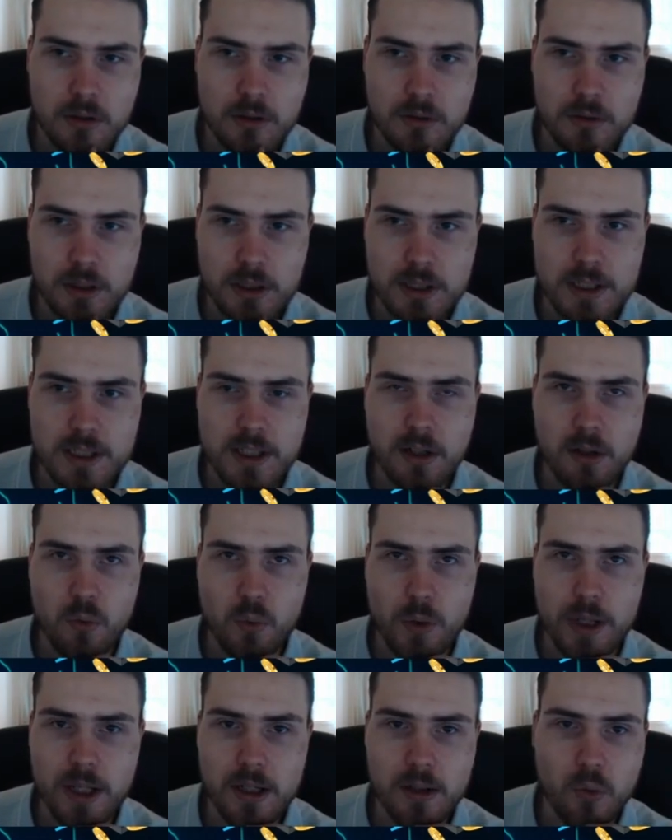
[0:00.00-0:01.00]
It's still a
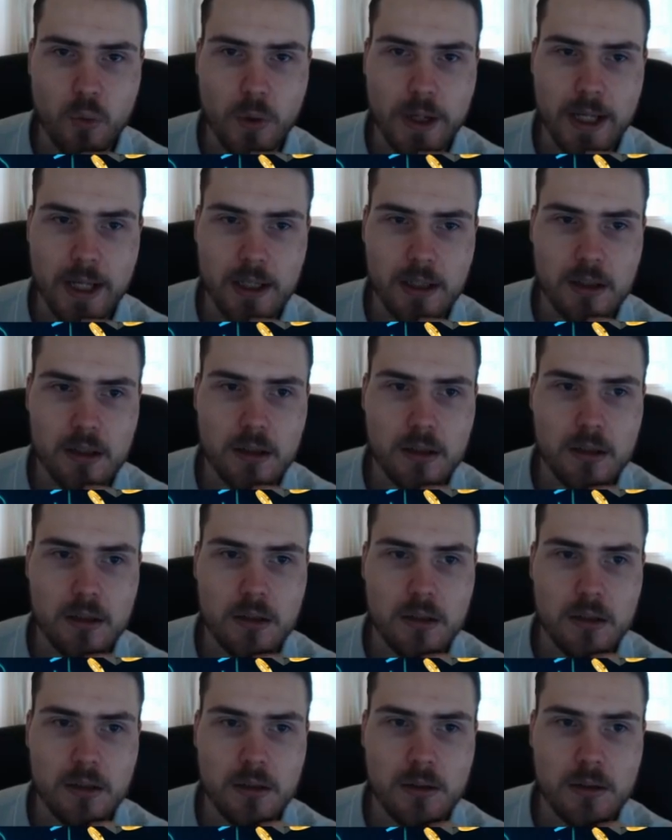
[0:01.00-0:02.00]
week away.
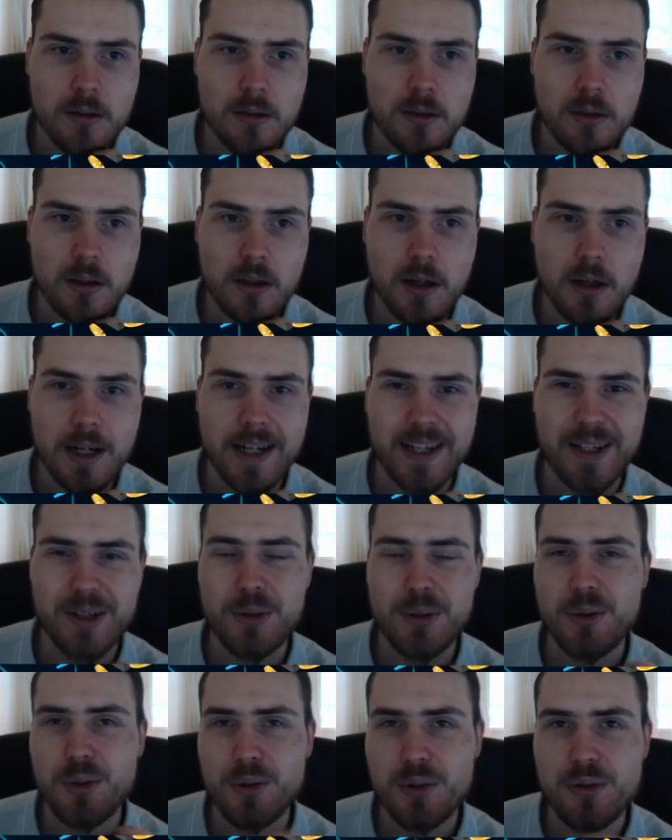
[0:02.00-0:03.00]
I
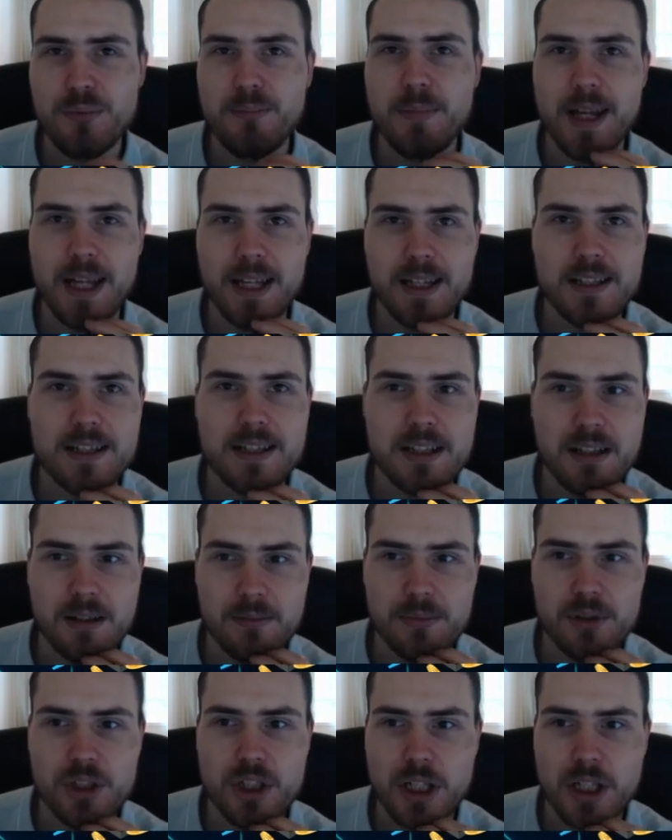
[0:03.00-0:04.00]
could make
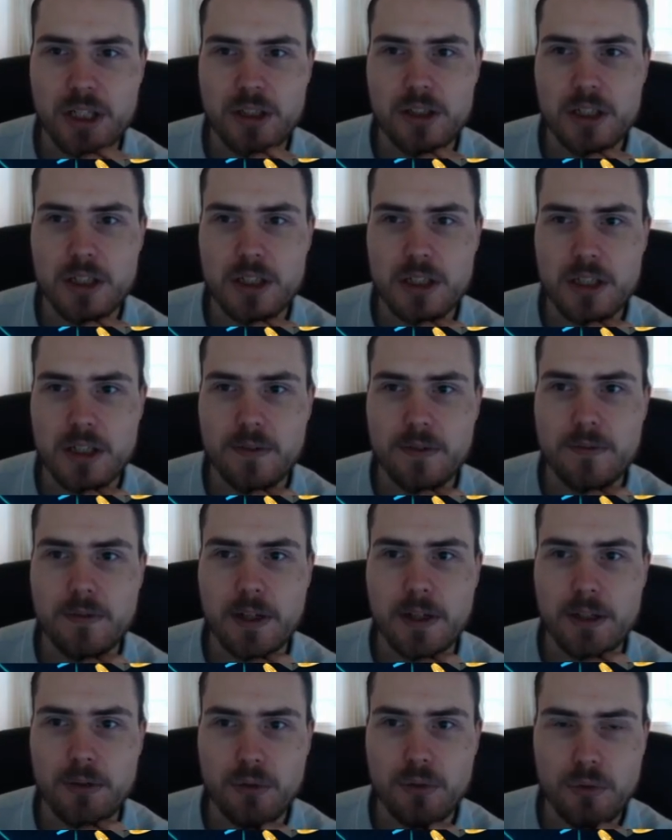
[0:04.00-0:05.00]
some changes. If I
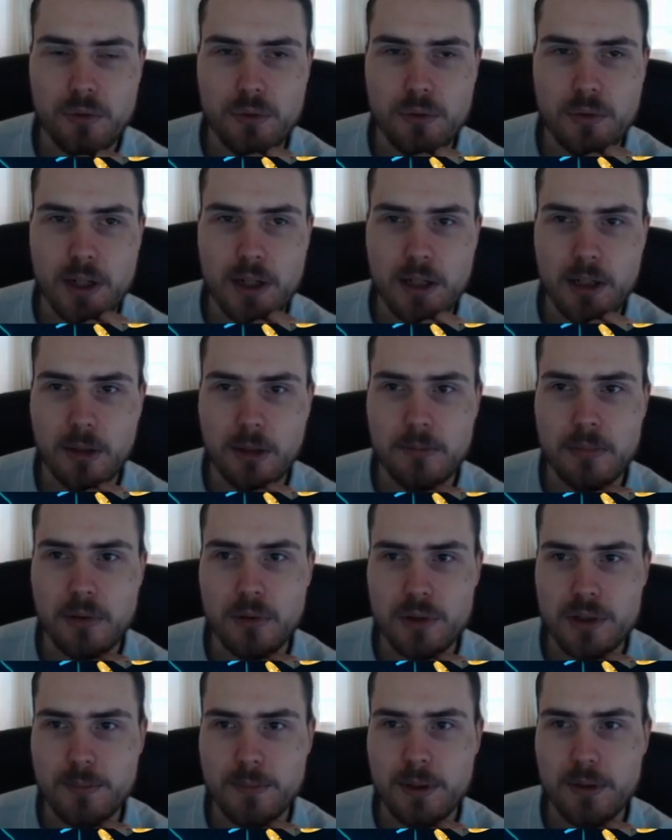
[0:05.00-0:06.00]
do, I'll
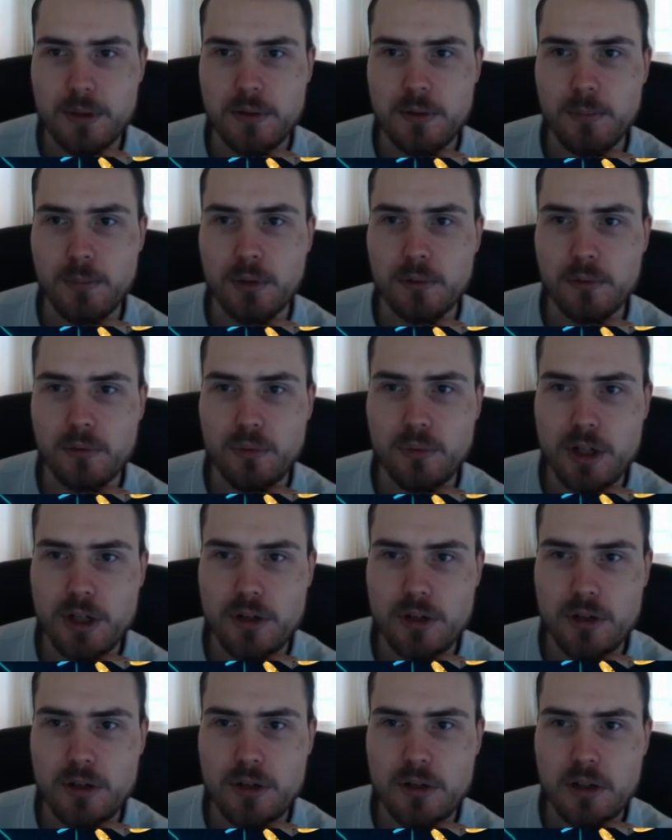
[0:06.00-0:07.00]
post about them on
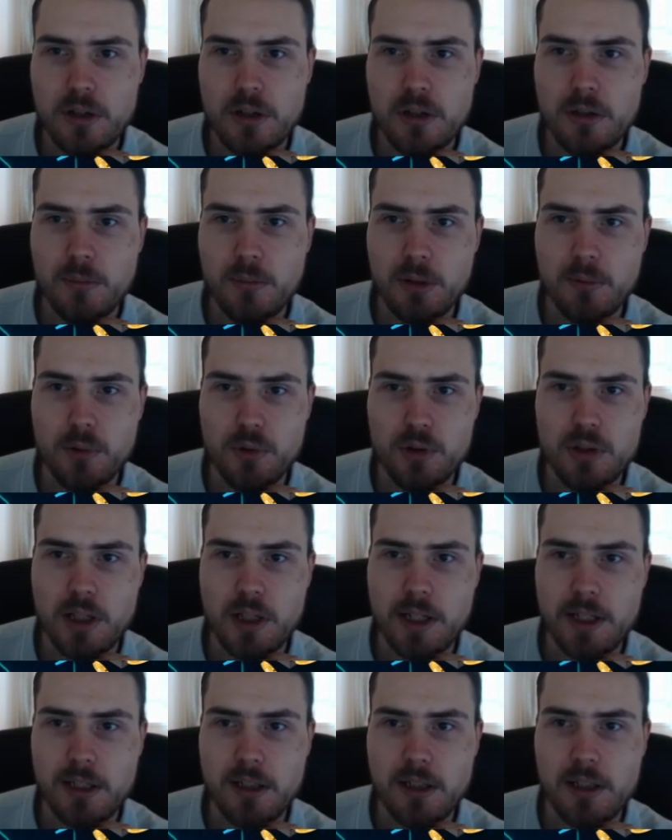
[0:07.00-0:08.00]
Twitter, but most
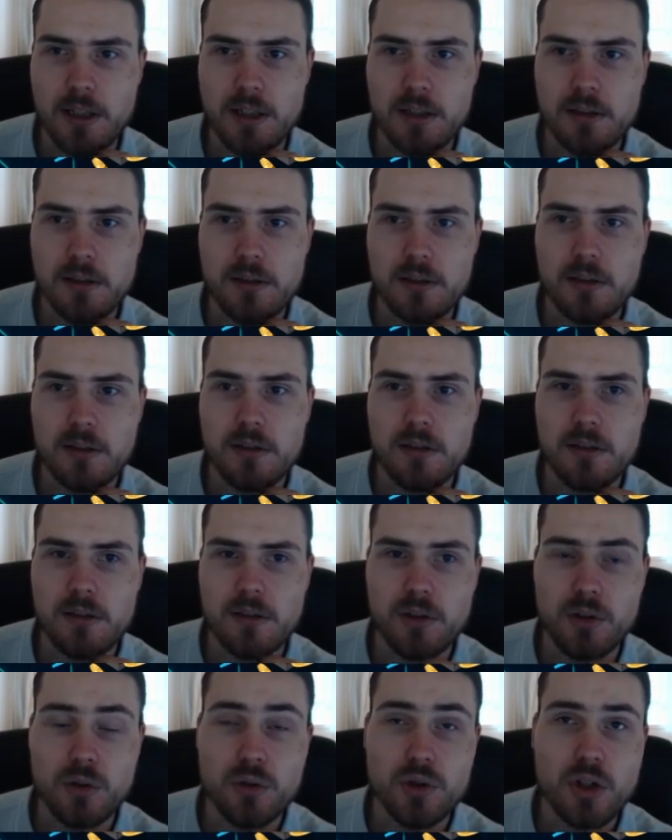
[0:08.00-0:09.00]
likely,
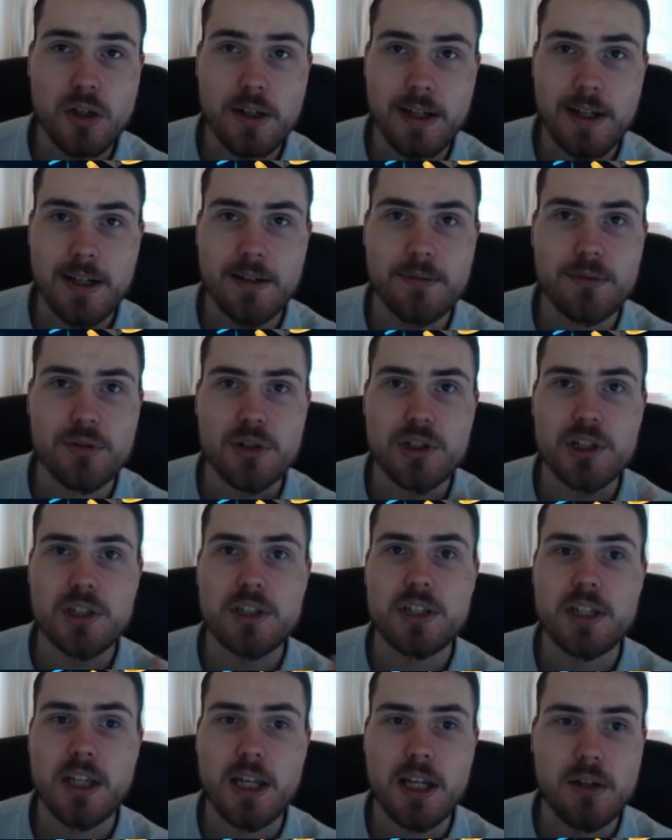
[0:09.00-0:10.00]
usually I have just
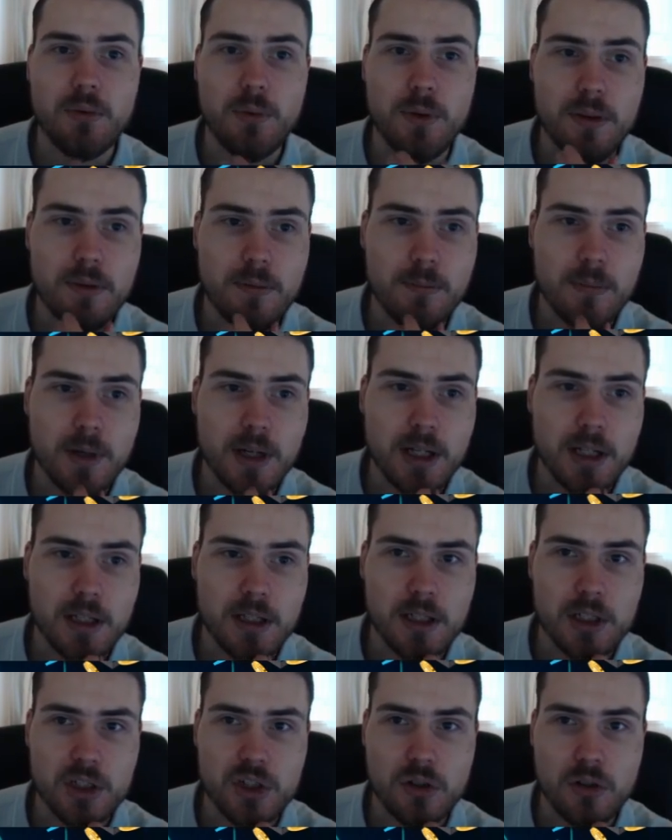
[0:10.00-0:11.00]
stayed with my
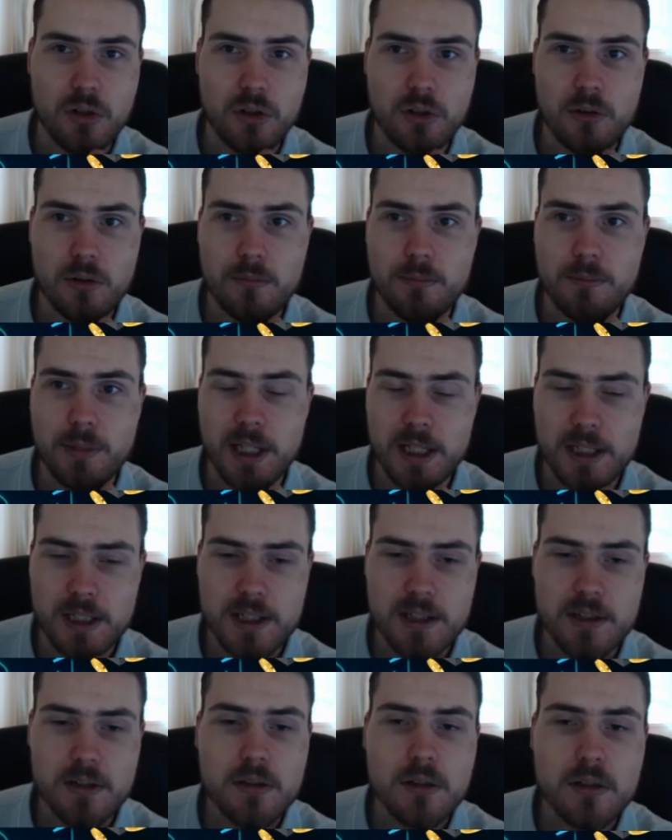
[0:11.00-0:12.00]
initial picks.